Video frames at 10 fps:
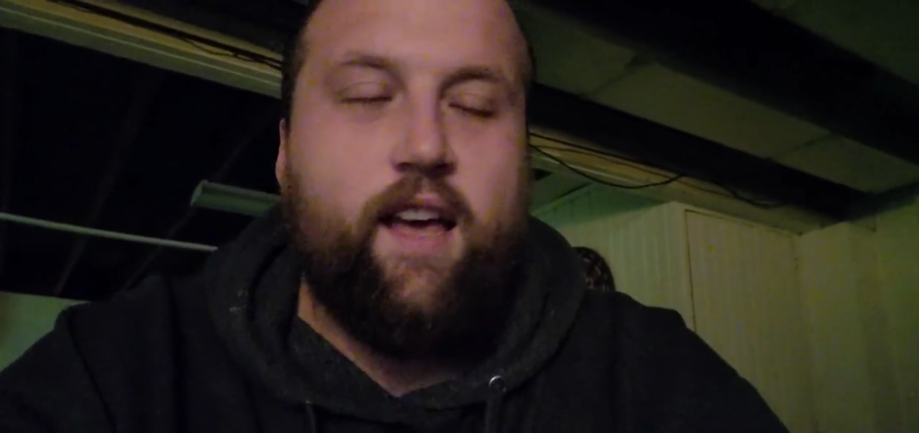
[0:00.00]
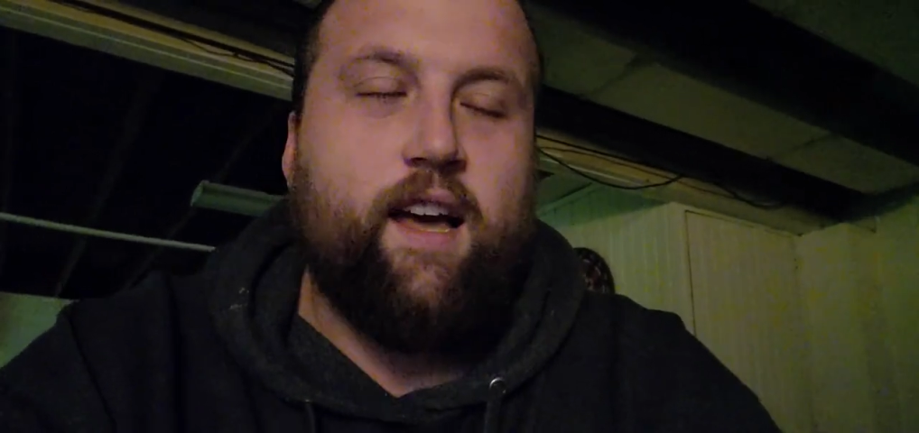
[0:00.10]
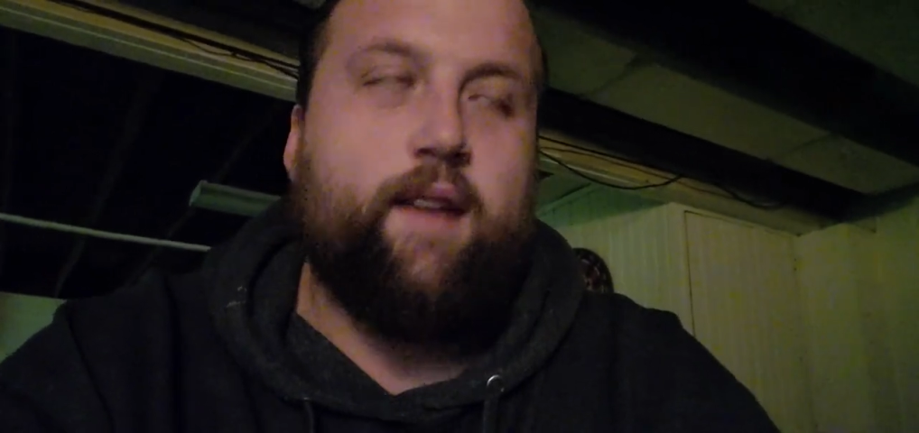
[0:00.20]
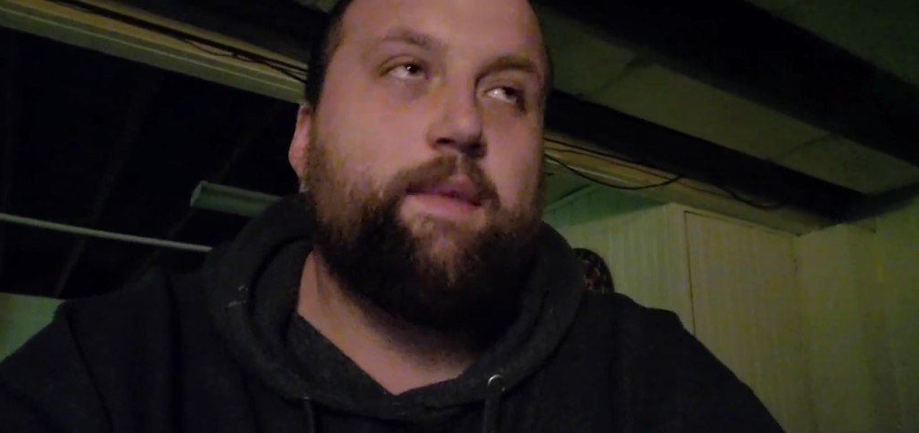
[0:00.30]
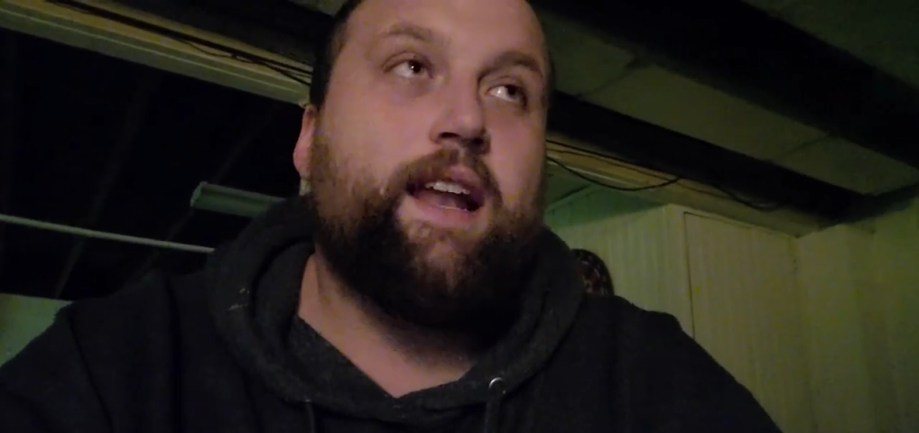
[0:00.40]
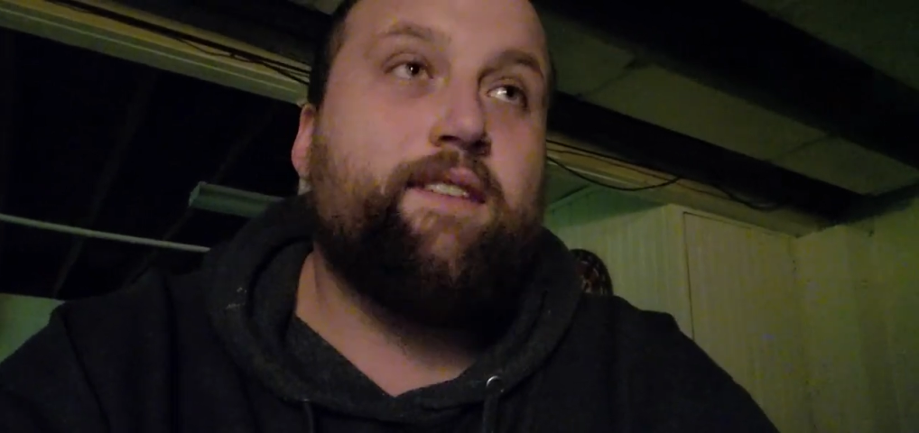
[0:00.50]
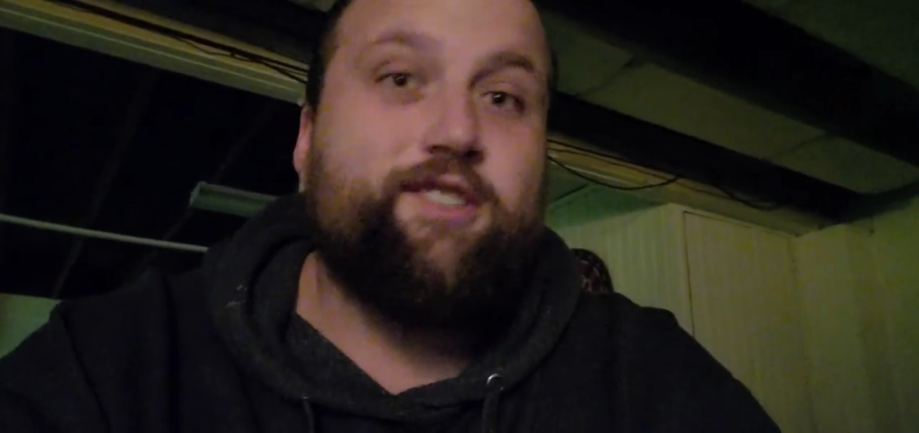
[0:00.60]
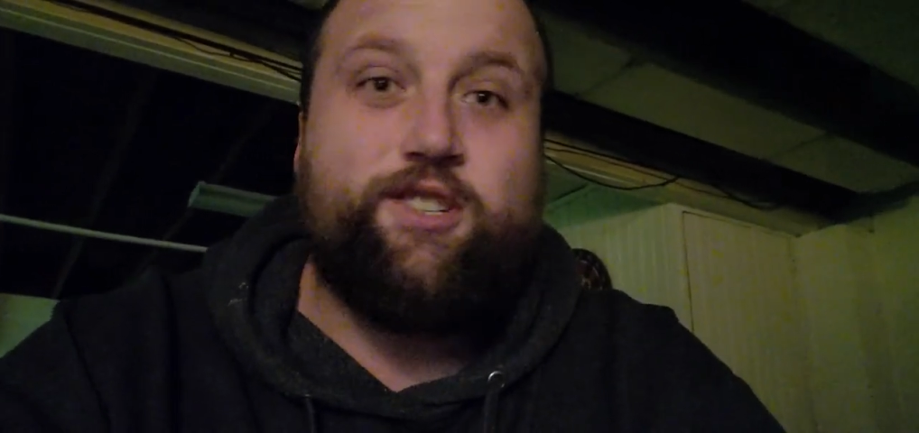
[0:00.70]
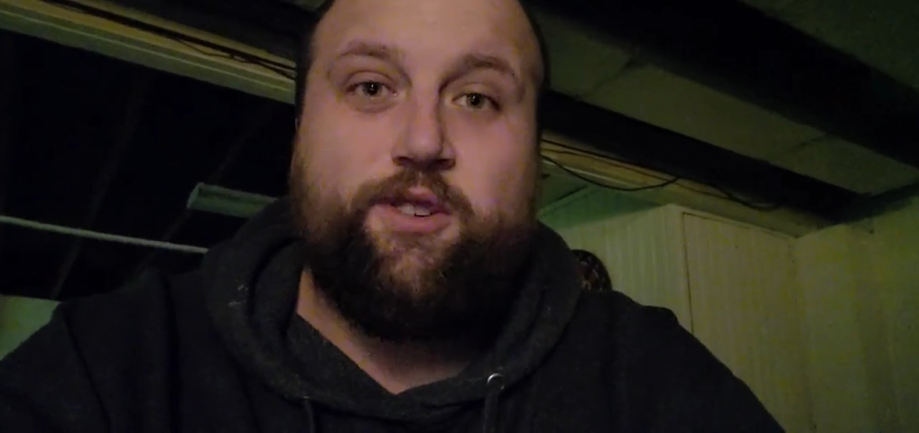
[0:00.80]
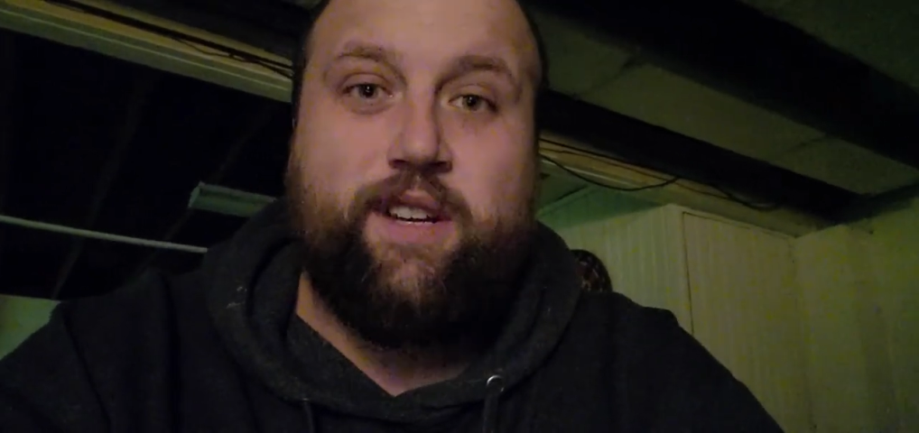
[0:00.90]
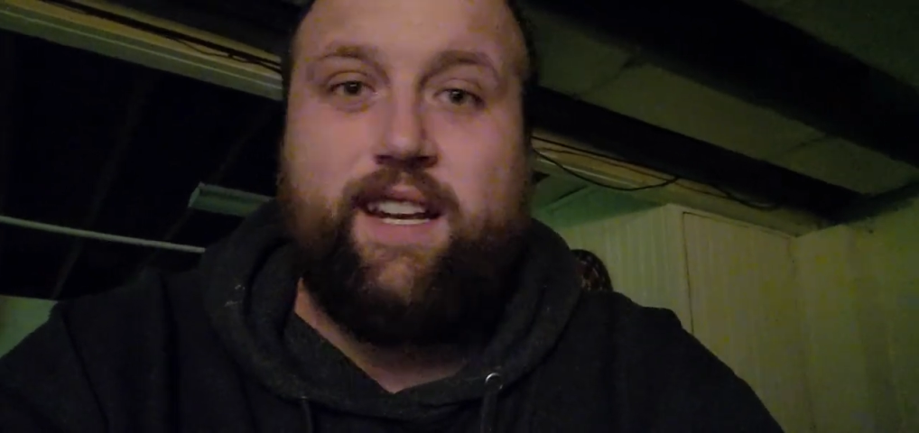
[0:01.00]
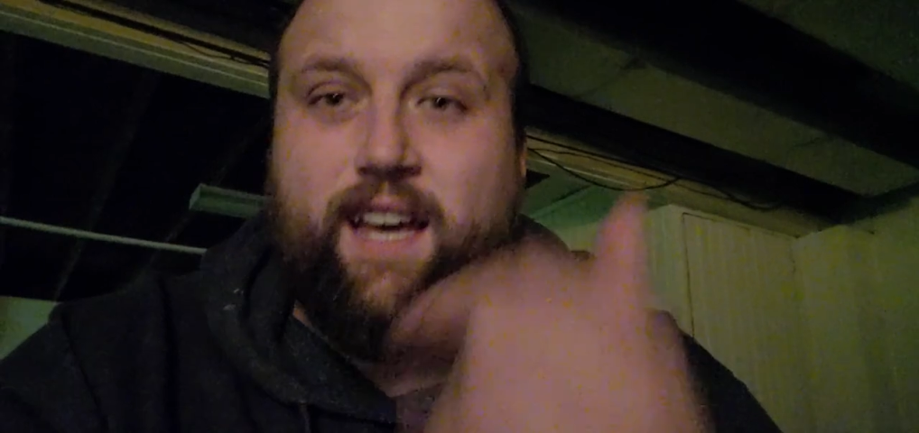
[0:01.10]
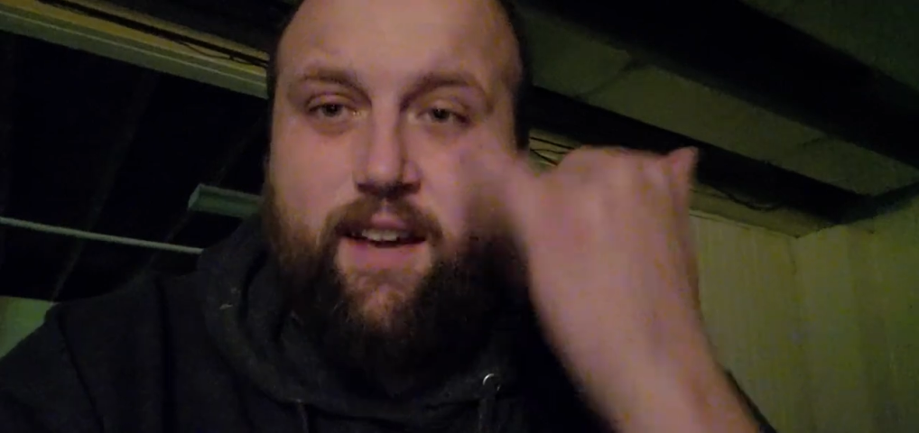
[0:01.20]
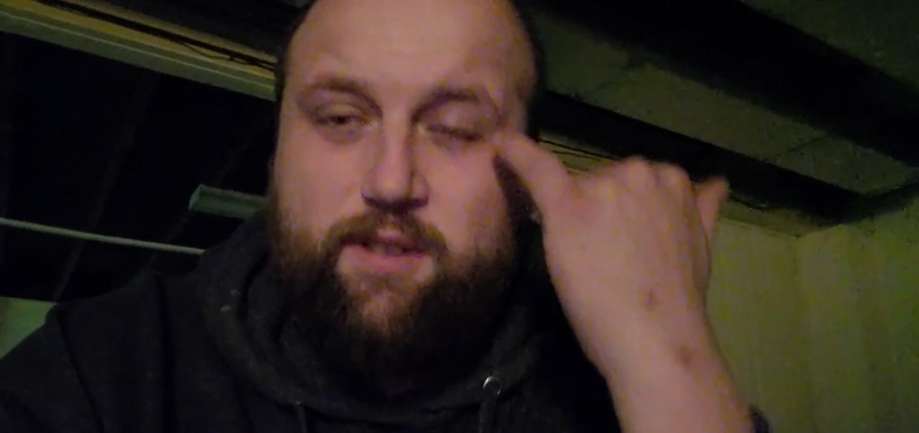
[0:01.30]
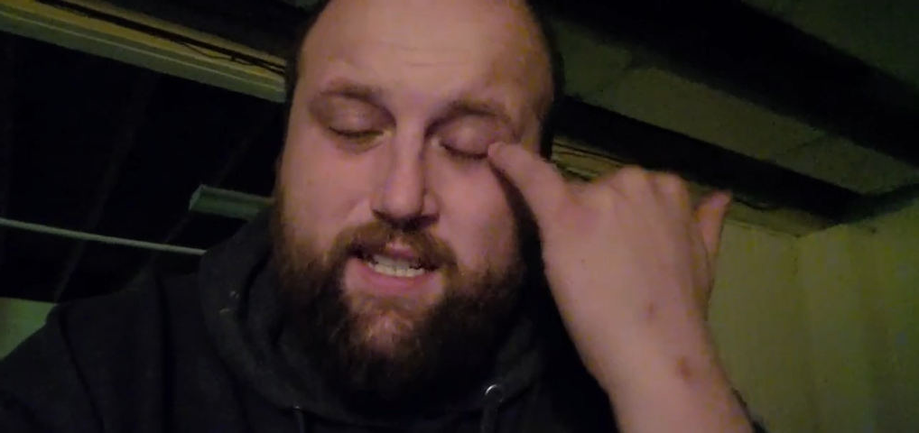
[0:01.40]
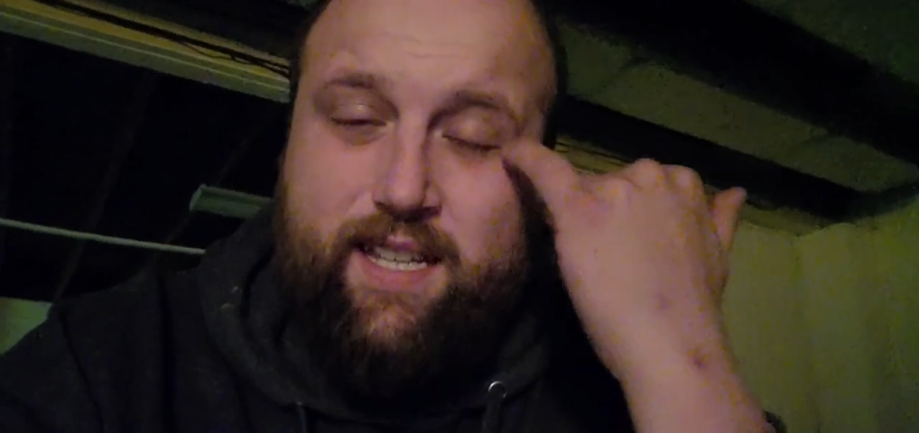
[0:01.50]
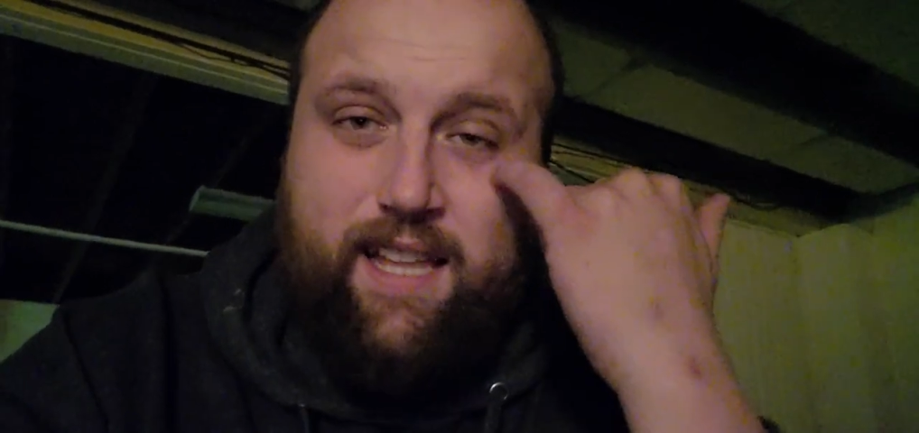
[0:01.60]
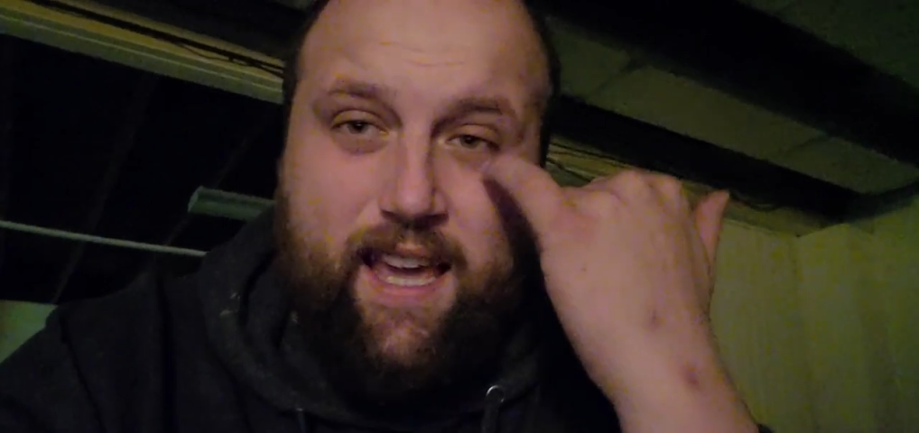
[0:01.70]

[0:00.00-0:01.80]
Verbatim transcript: I'm not even joking. I was in